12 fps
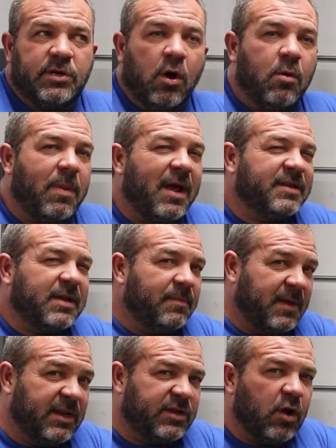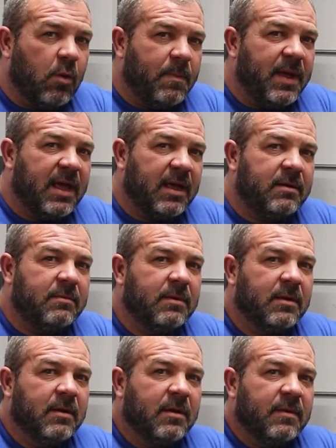Don't buy something so big
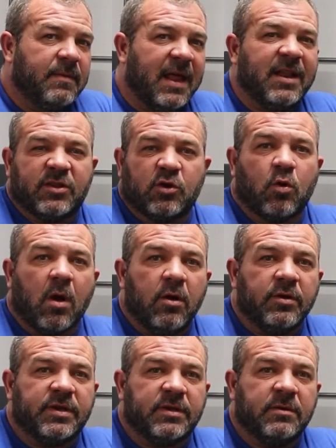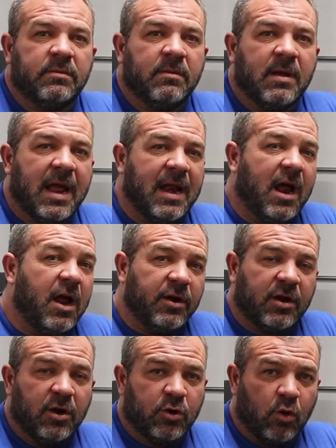that it's gross and
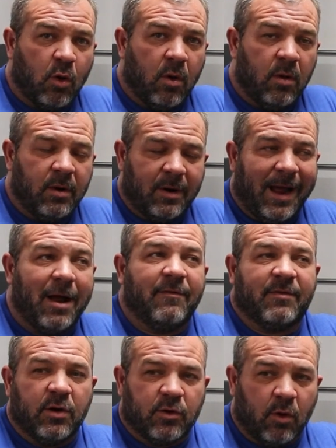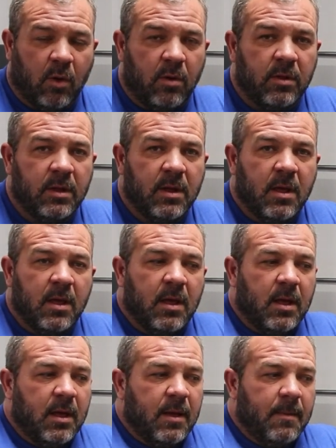under control or out of control.
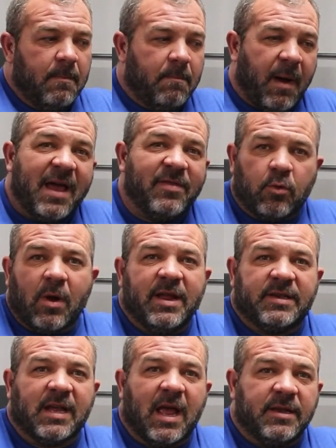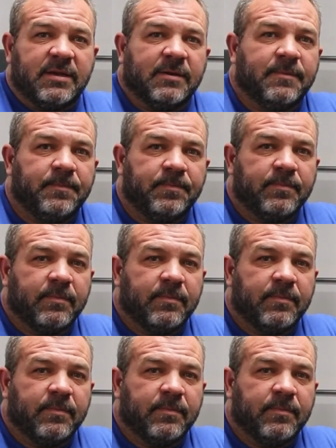Buy the right size.